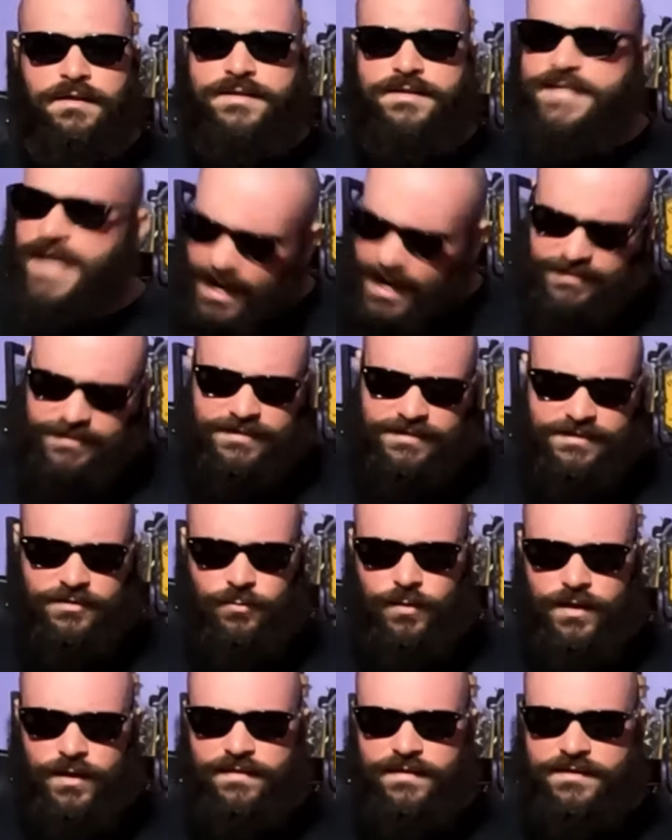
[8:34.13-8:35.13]
Texans will
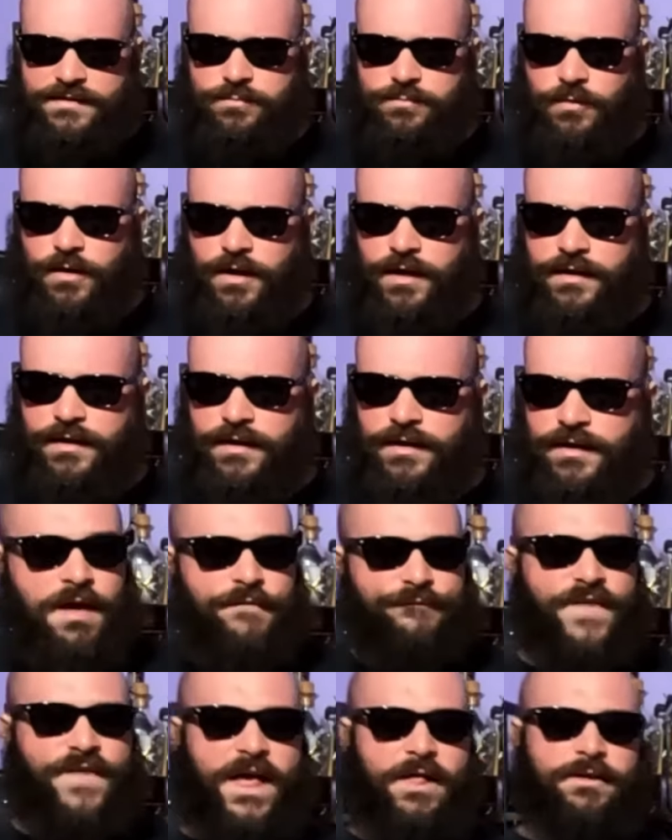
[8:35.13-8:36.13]
win this one.
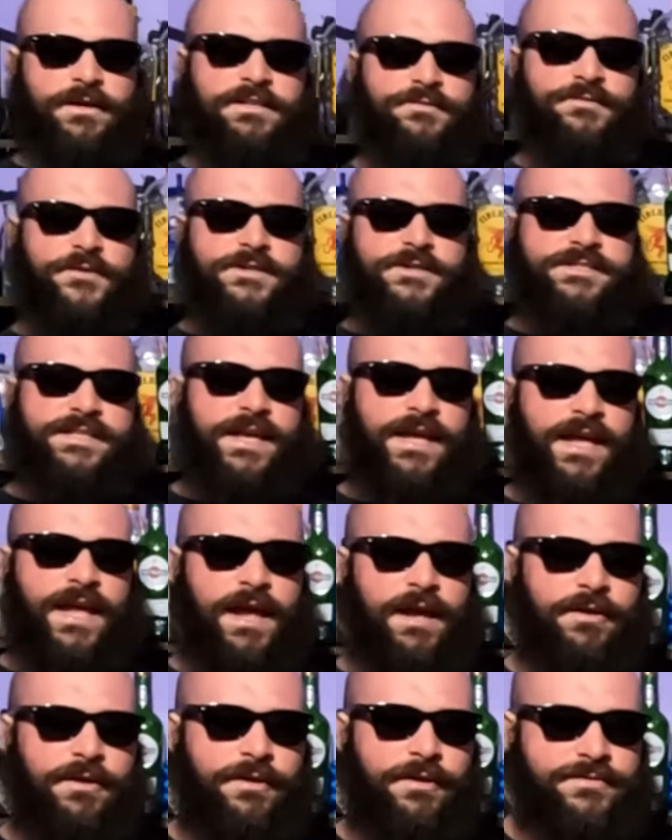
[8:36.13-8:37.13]
Falcons versus the
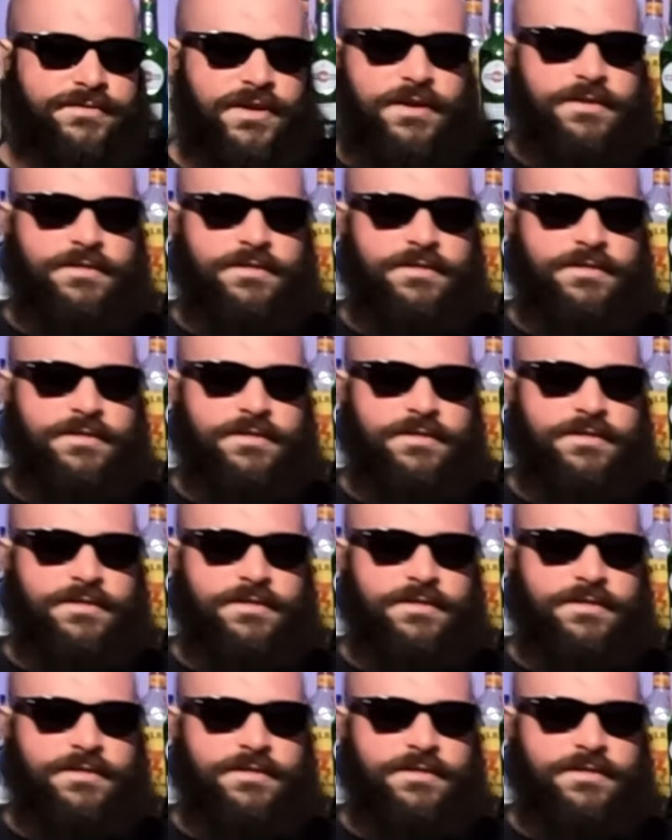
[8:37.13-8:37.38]
Eagles.